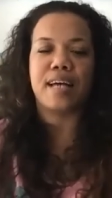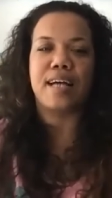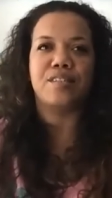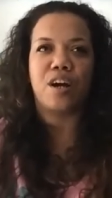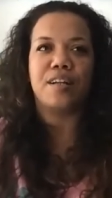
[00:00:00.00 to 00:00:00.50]

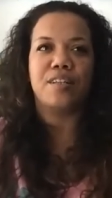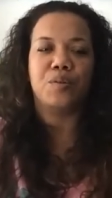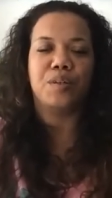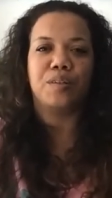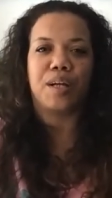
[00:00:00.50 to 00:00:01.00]
started
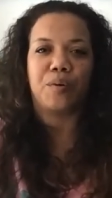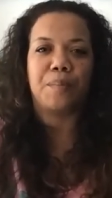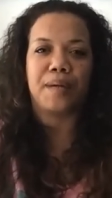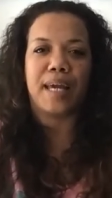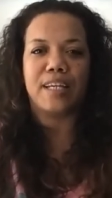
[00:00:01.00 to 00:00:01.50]
doing like
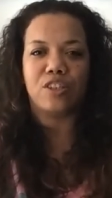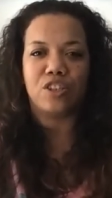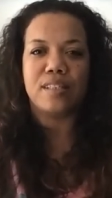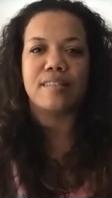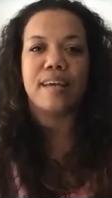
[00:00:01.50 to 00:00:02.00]

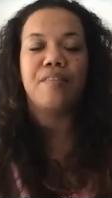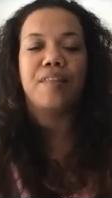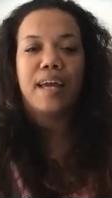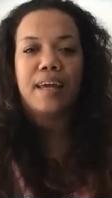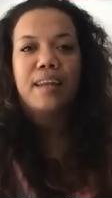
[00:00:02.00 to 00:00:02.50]
replications, and
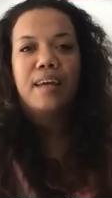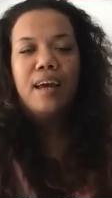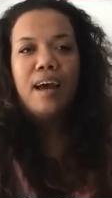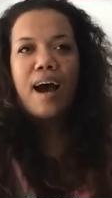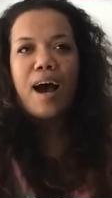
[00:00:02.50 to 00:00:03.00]
then
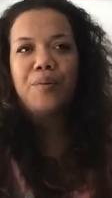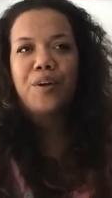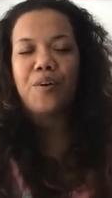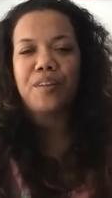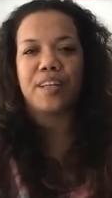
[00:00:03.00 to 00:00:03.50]
I would
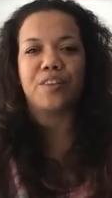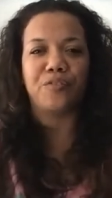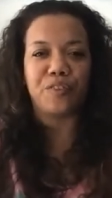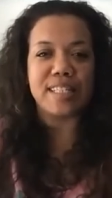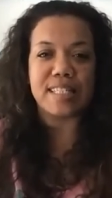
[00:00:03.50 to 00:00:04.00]
go to like the
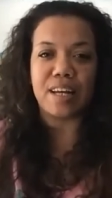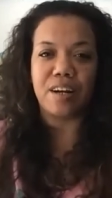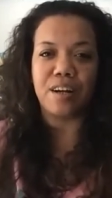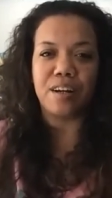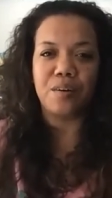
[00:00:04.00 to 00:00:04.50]
Frisk
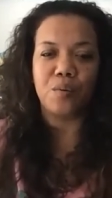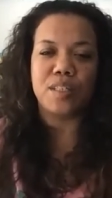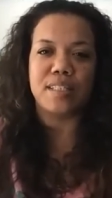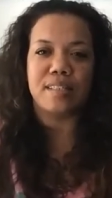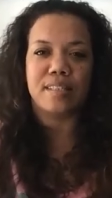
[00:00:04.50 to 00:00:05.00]
Center,
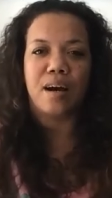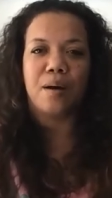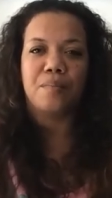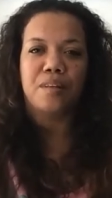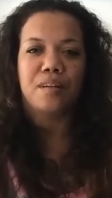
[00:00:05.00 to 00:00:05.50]
which is
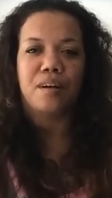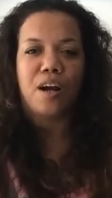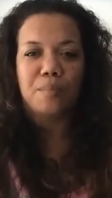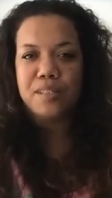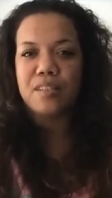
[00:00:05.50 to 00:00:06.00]
the
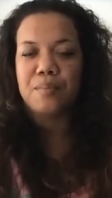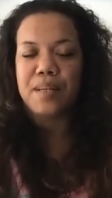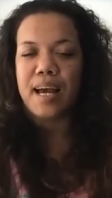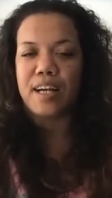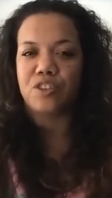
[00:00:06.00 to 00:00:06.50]
art museum
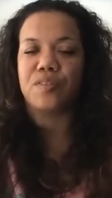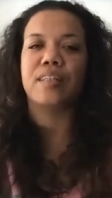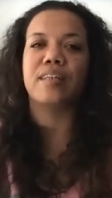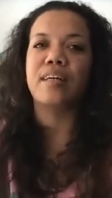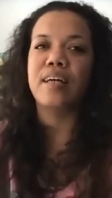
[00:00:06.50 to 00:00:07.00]
in
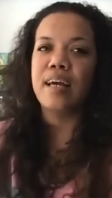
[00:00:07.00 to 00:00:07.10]
Nashville,